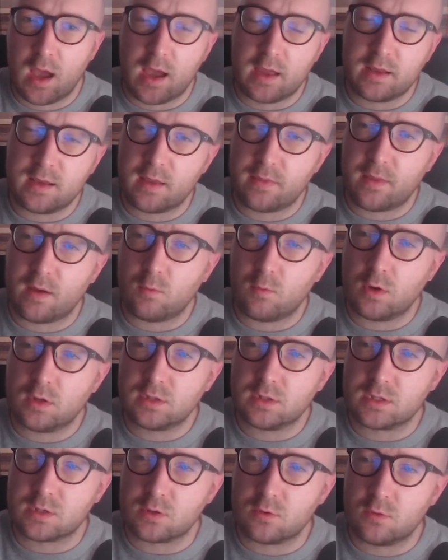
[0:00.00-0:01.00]
and yet that
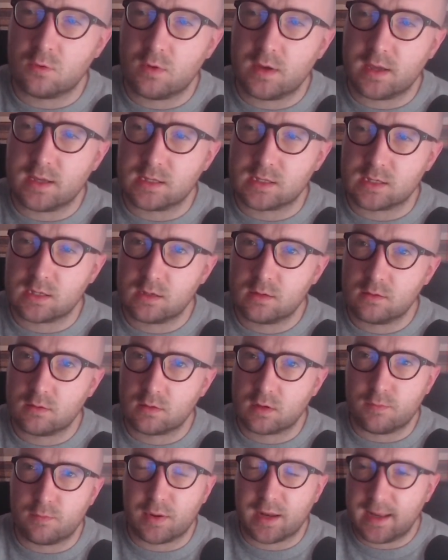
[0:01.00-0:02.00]
world is always
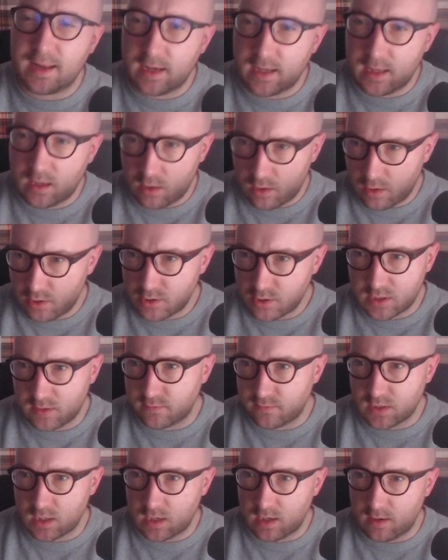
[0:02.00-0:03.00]
completely
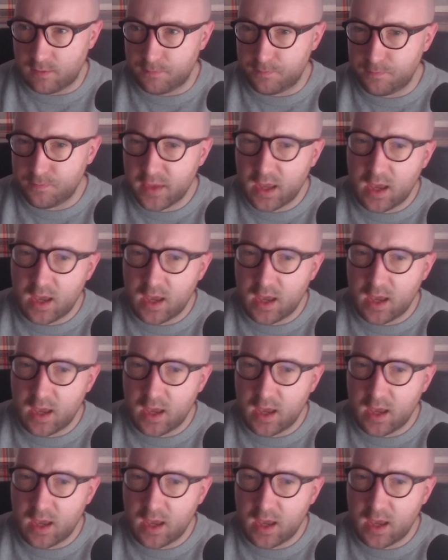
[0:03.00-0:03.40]
elusive to him.